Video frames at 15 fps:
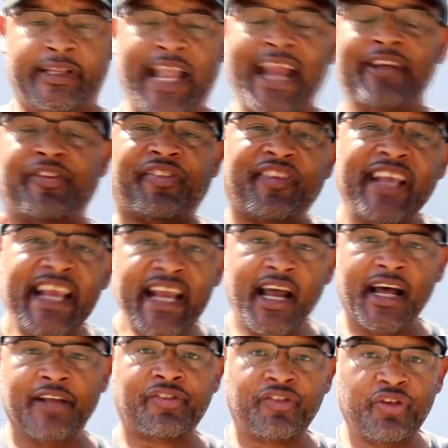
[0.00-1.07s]
They see
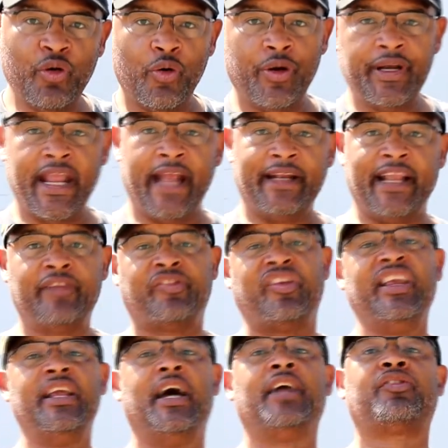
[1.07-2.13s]
us doing that. They
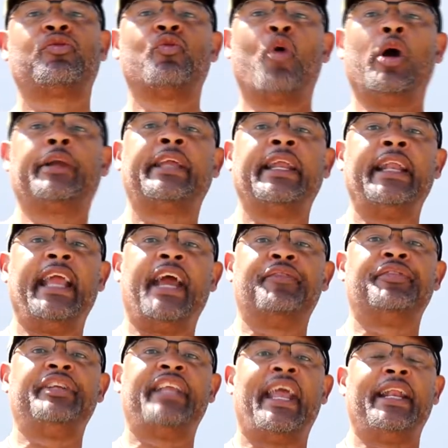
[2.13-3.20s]
see us working
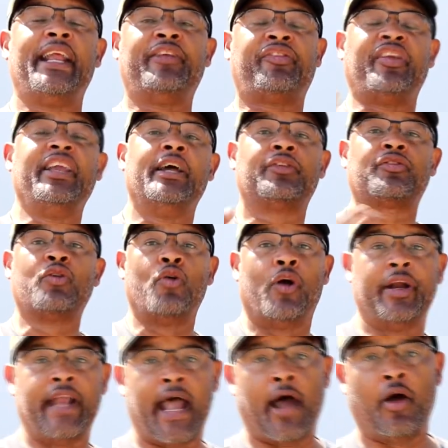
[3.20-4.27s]
every day. They see us
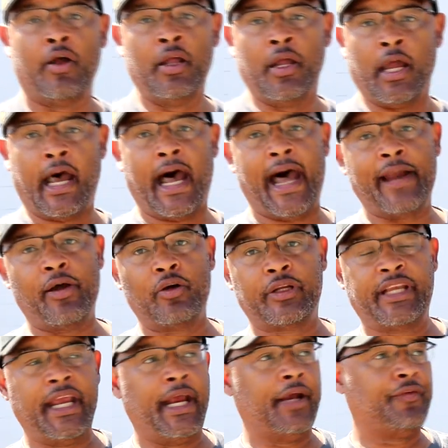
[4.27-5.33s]
going out. I
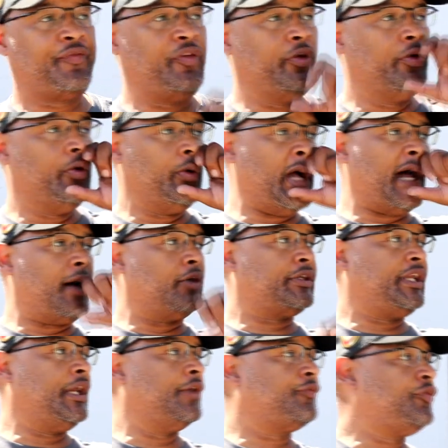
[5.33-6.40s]
don't care if you, I don't care